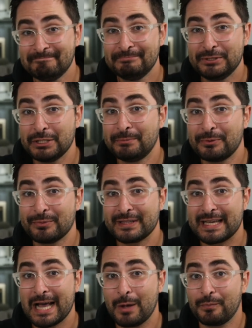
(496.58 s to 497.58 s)
Should be
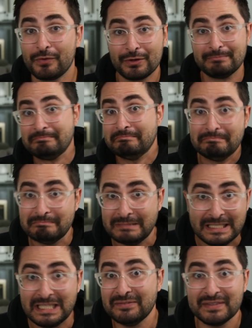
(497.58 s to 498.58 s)
really helpful
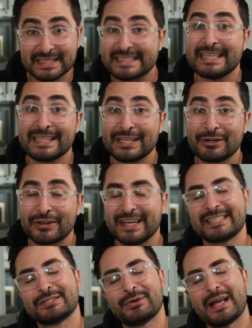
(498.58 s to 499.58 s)
in even selling your
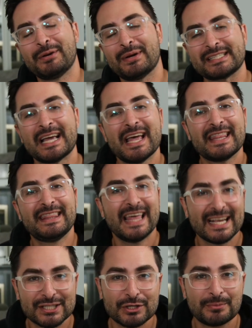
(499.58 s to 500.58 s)
gigs. So anyways,
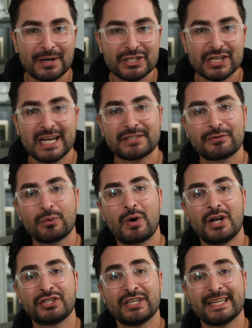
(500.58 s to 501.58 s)
thanks so much guys for
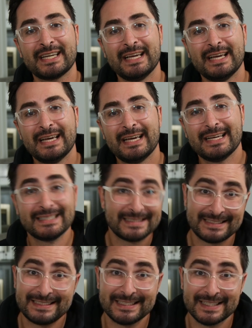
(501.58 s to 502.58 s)
watching.
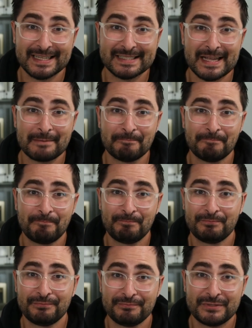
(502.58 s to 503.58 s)
Till next time,
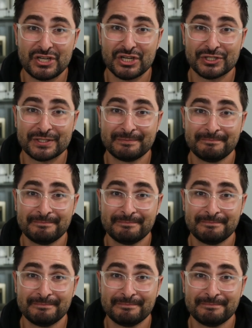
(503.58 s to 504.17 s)
cheers.